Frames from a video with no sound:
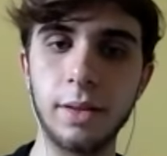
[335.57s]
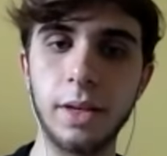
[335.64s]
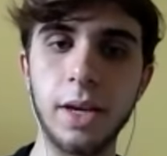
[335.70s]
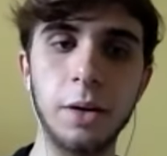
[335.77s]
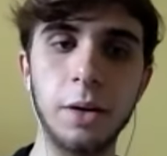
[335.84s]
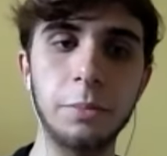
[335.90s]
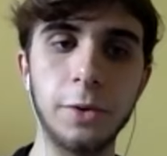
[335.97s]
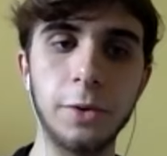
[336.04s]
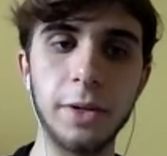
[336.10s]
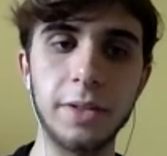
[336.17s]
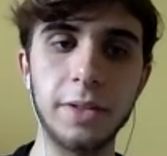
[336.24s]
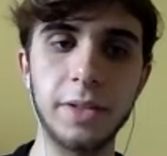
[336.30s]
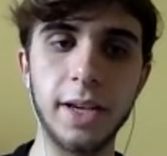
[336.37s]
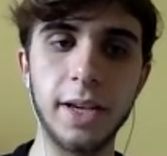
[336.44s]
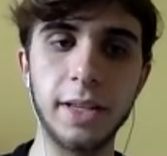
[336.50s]

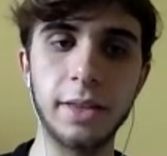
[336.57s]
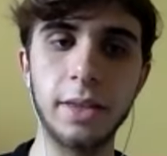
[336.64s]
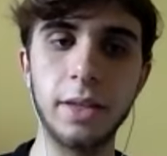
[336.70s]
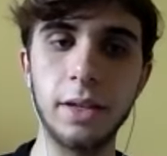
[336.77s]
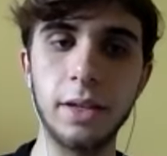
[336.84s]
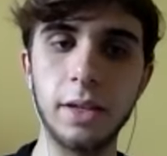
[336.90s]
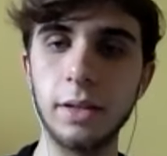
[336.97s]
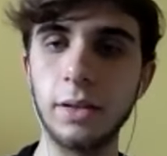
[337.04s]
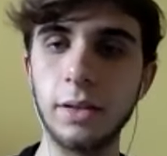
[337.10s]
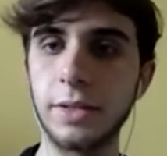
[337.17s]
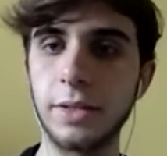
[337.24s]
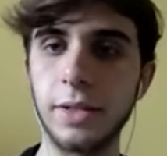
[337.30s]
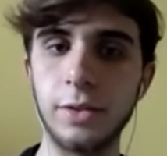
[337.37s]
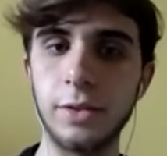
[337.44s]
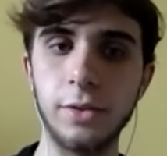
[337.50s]
Cowboys at the
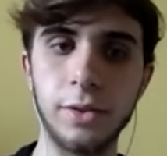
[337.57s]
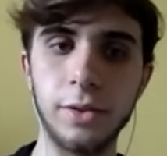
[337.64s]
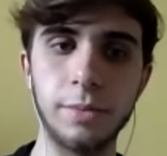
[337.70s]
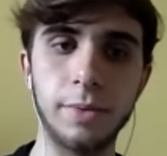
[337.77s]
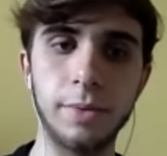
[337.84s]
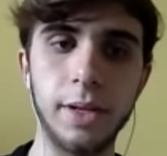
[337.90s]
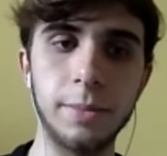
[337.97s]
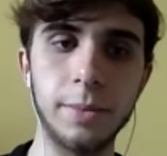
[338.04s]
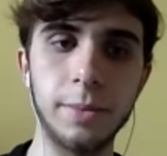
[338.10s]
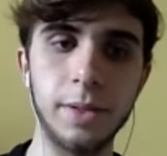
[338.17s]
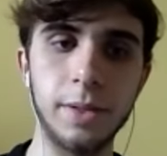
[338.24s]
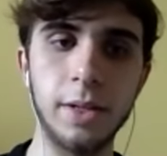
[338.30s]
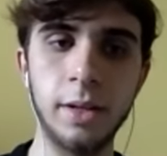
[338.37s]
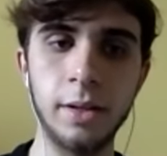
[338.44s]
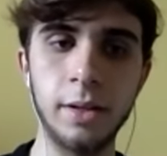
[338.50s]
Los Angeles Rams